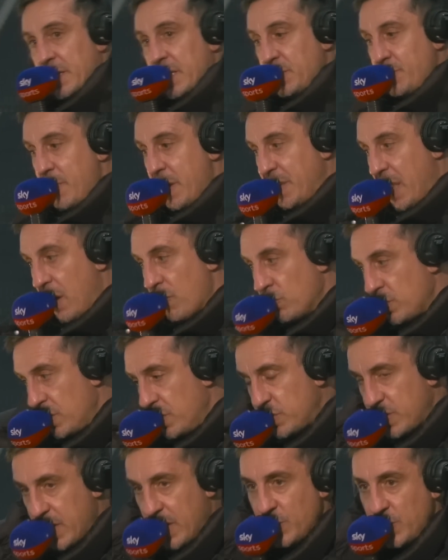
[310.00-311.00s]
and he's made that run
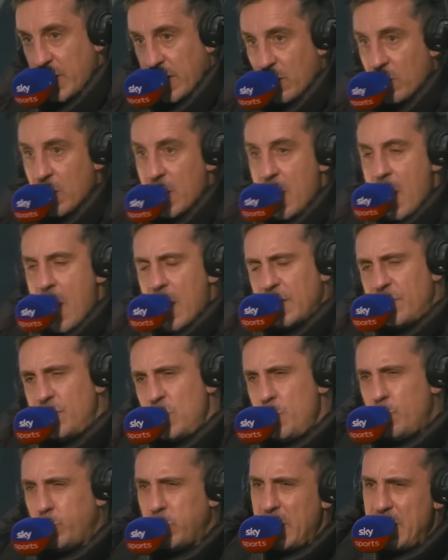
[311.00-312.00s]
into that channel. And if
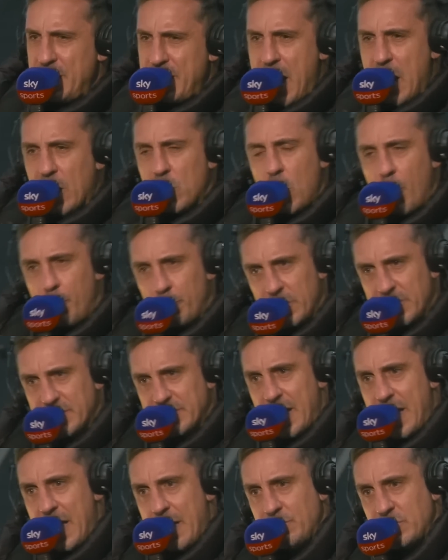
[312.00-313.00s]
you play that a couple of
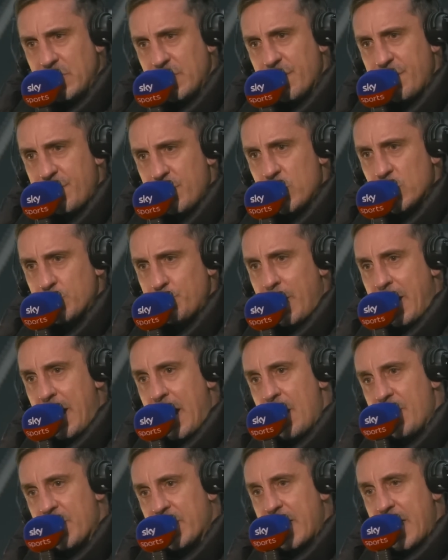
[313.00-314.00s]
times in the first
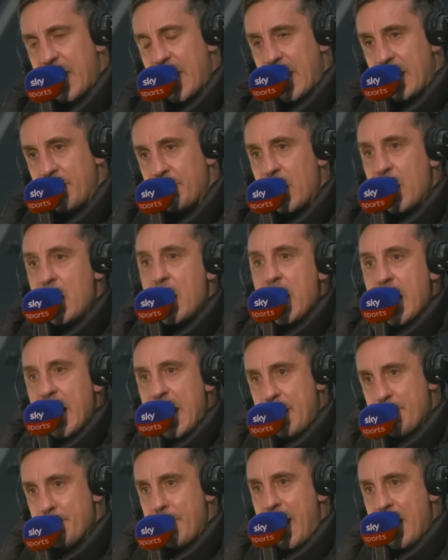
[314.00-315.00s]
part of the game,
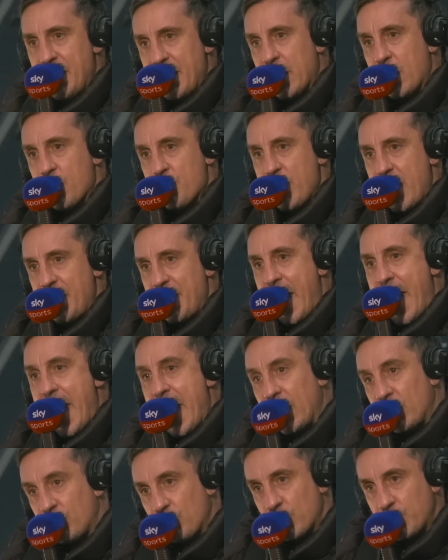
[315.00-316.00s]
it might then create that
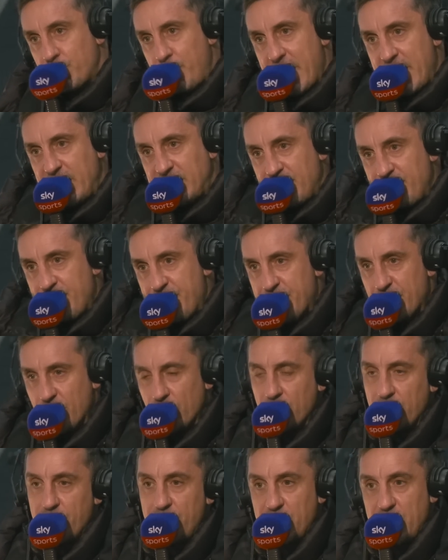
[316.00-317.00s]
extra space in
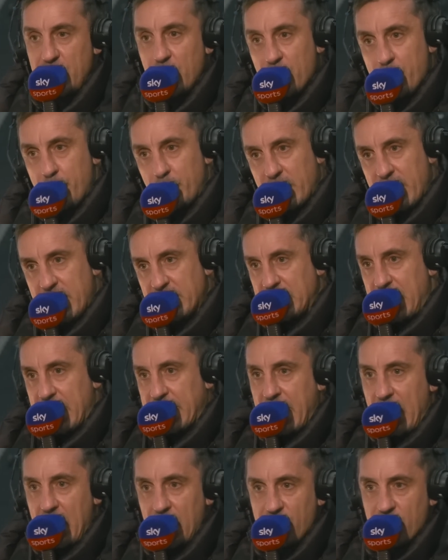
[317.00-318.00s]
front for the other players
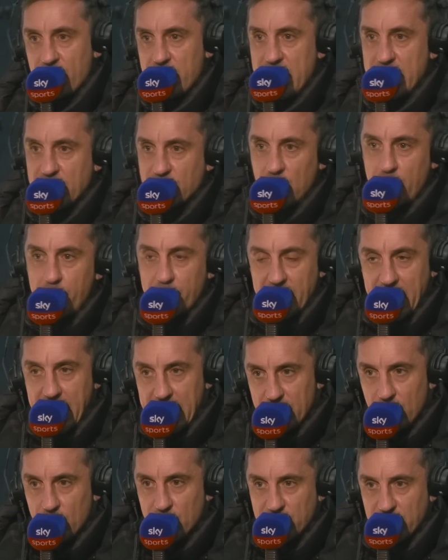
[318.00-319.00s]
like Alvarez or
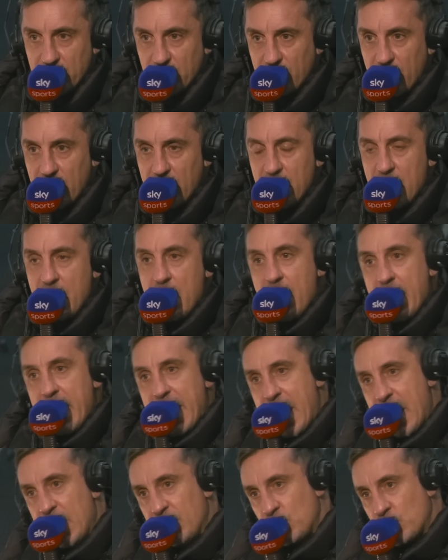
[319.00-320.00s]
Bernardo Silva.
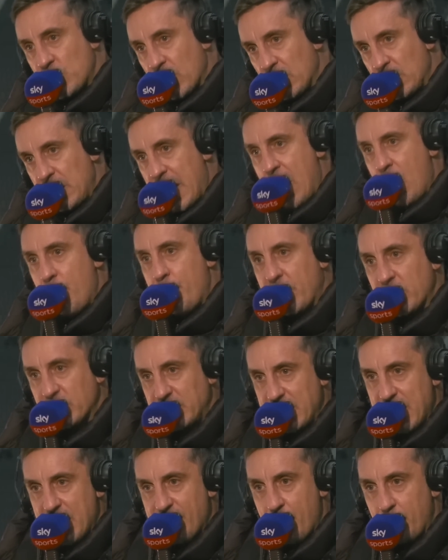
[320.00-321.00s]
It just allowed, because
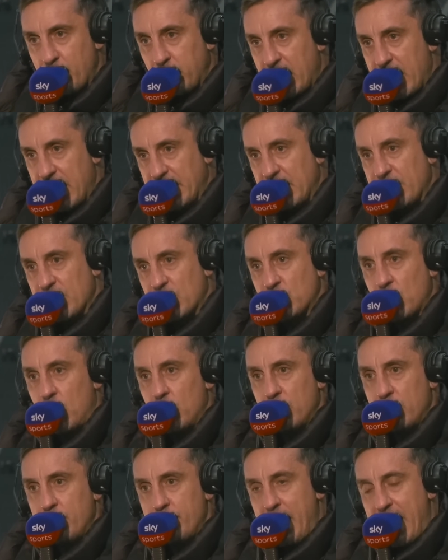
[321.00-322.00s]
they never played it, the
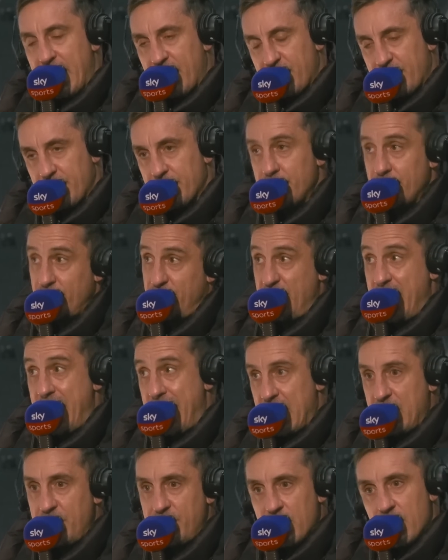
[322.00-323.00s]
Tottenham back
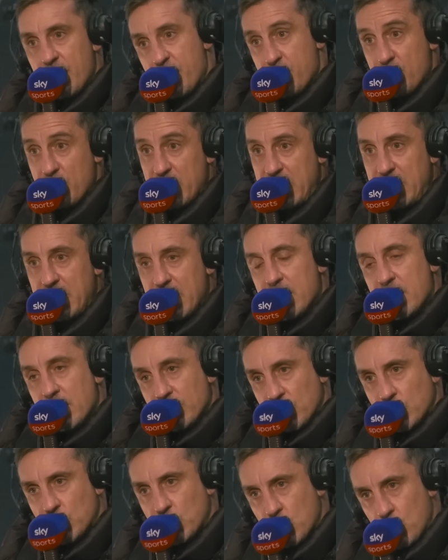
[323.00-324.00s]
five, three,
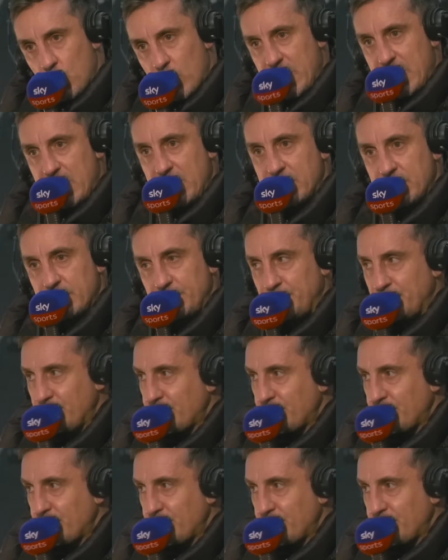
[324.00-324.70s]
to squeeze.